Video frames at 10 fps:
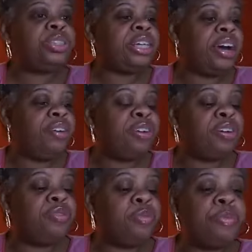Joyce.
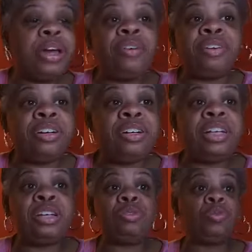I talked to
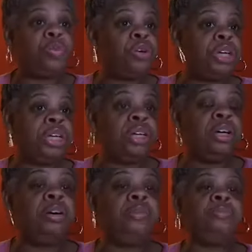Erica. Remember
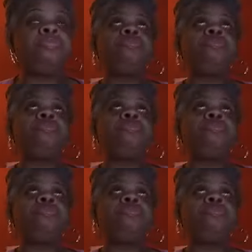Erica that